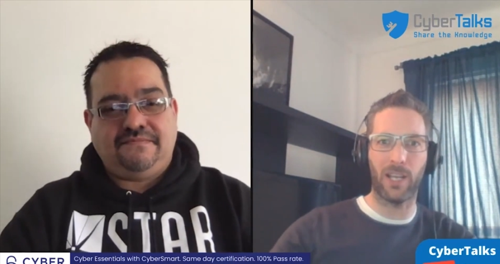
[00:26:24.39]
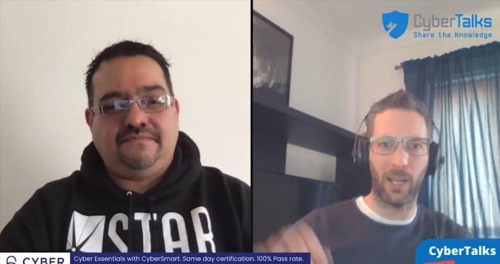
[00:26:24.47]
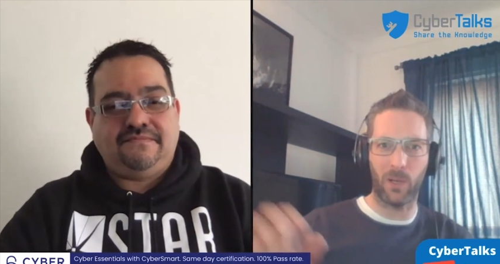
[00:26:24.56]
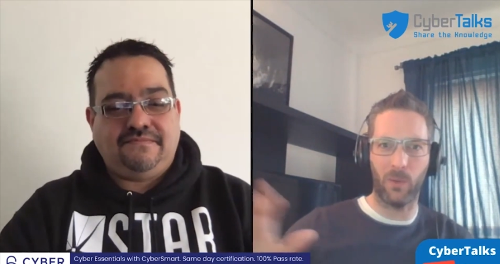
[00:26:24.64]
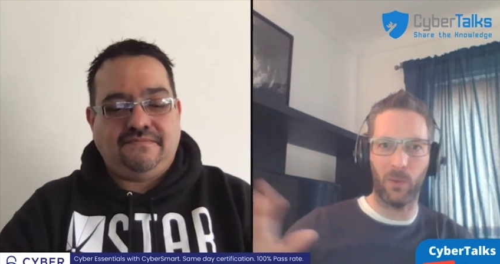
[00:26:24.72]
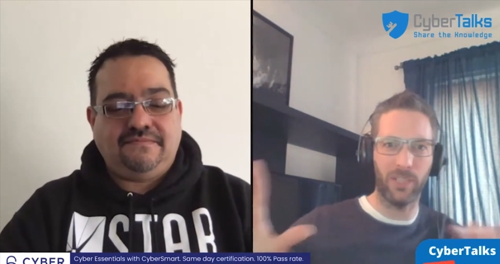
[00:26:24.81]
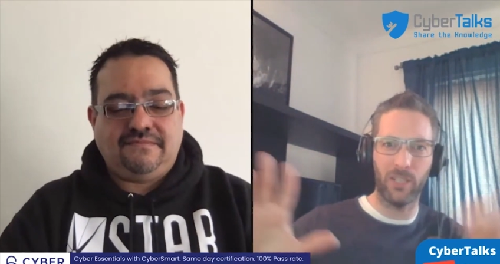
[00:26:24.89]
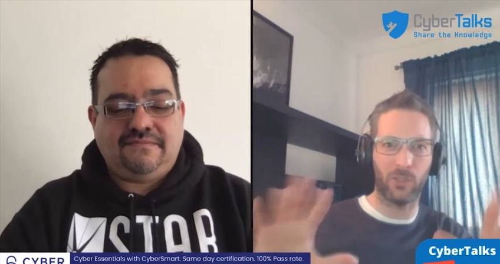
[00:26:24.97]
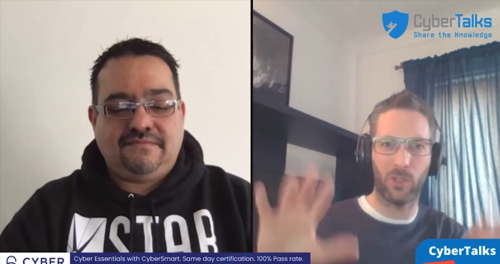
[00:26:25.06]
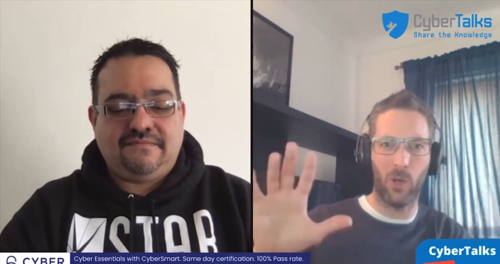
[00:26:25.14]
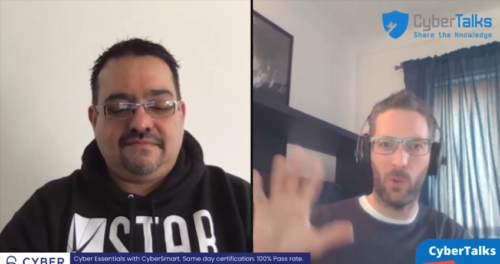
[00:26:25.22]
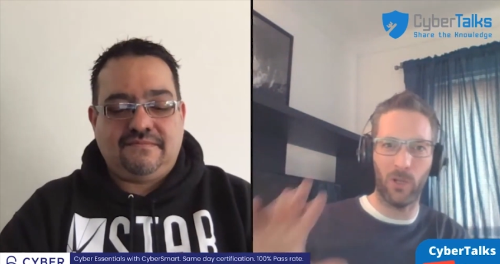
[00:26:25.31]
Speaker 1: Like I don't need
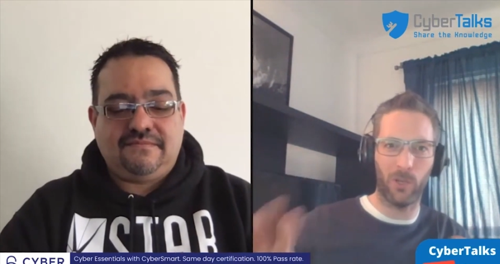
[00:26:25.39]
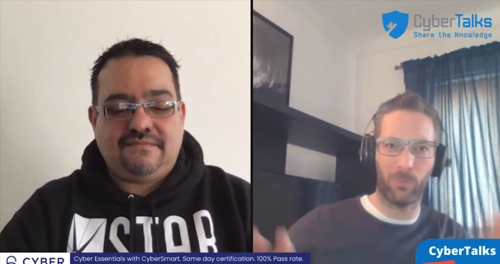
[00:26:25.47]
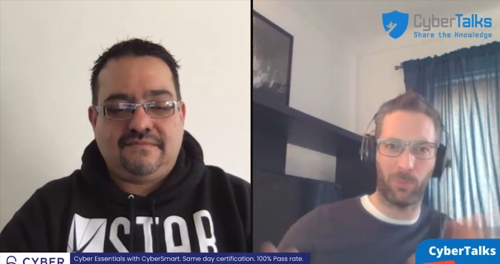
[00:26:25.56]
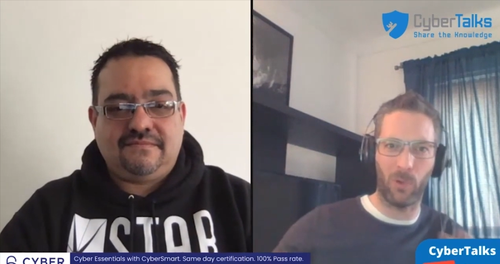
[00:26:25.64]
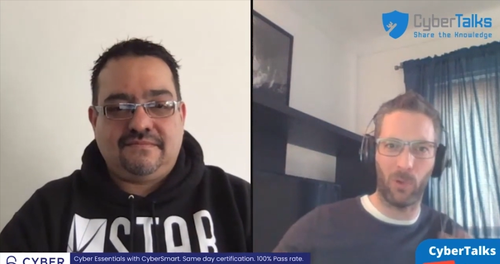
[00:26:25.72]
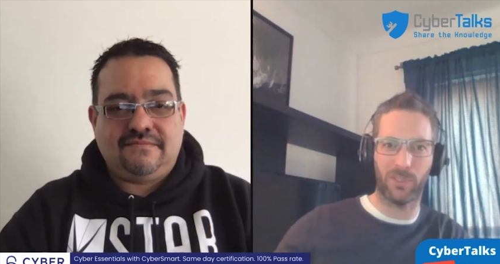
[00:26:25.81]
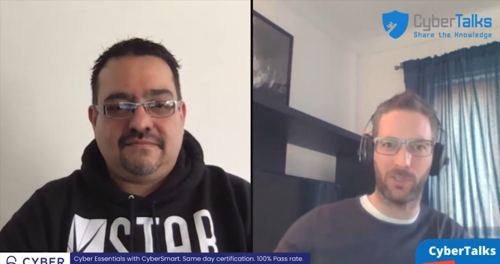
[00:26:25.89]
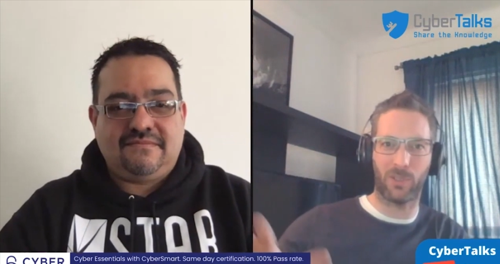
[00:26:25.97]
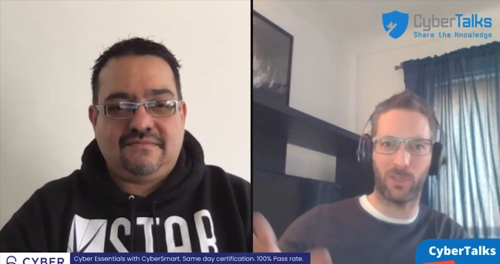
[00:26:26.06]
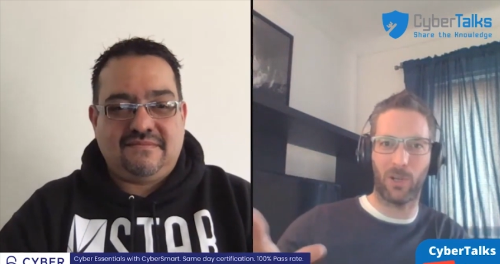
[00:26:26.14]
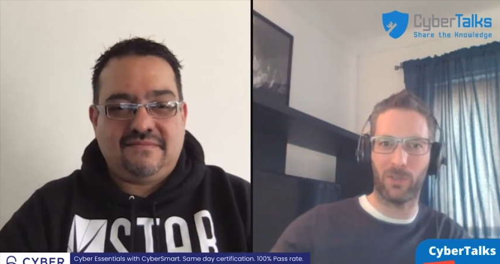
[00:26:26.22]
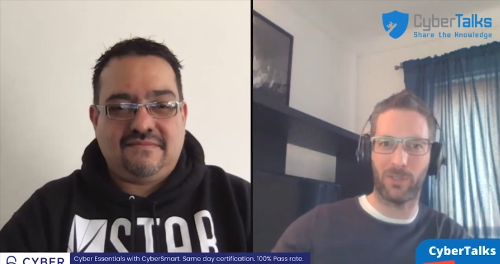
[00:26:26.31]
to know what your processes
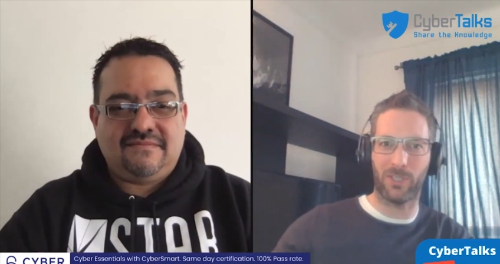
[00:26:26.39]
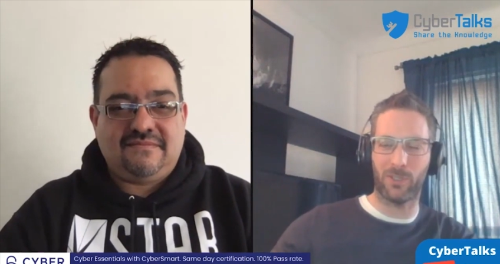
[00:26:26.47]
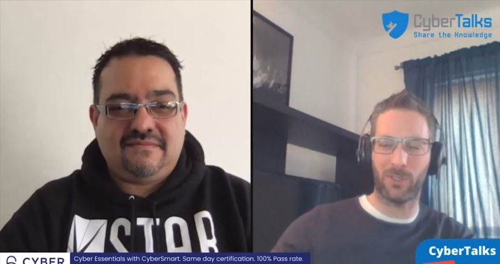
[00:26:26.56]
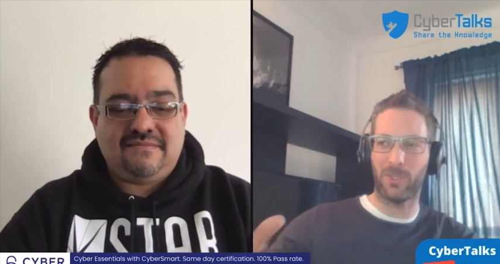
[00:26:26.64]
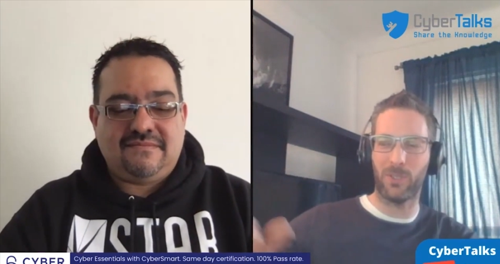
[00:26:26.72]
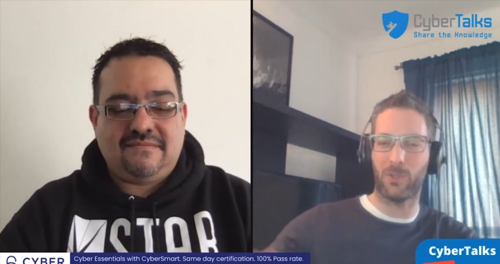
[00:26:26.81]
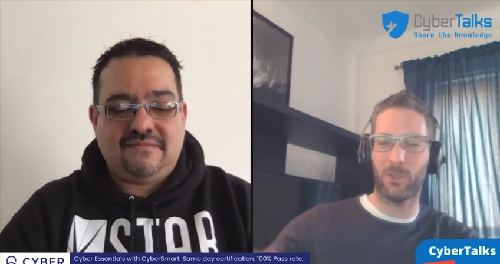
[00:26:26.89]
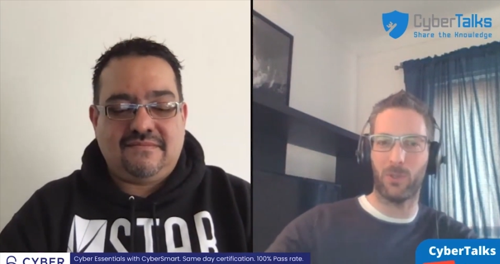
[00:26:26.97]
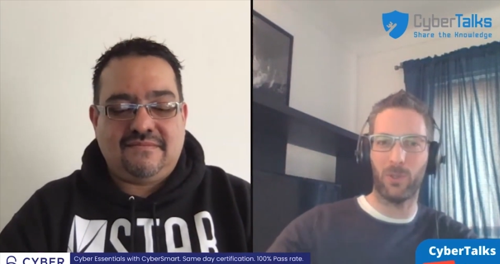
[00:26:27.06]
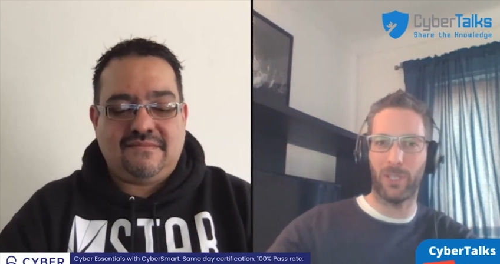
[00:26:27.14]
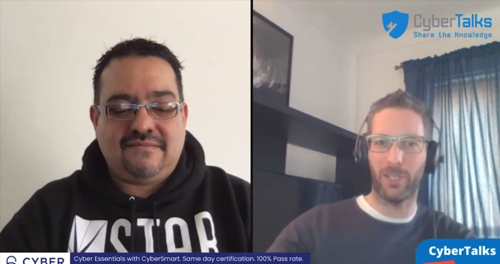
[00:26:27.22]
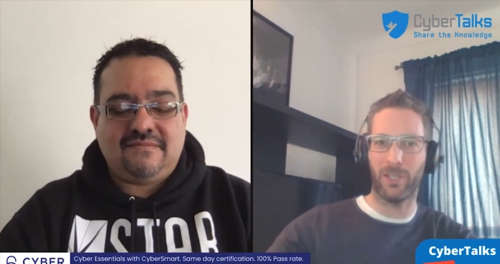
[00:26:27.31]
are, your systems, and your
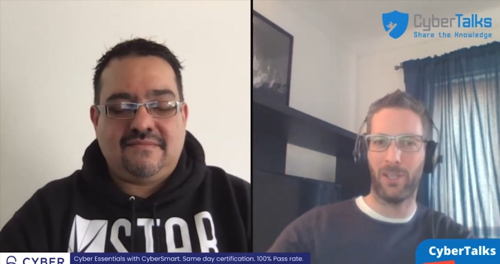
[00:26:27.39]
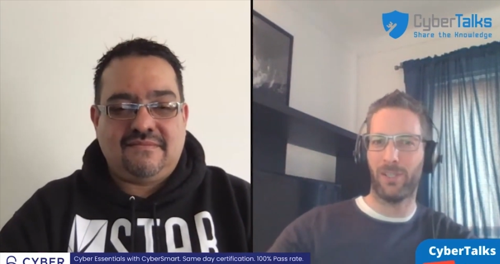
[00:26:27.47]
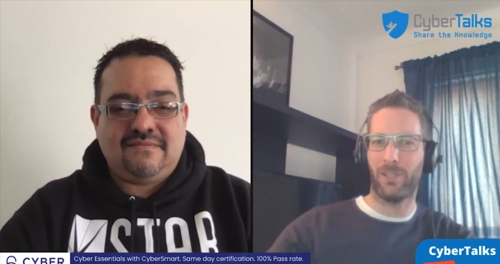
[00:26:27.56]
tooling.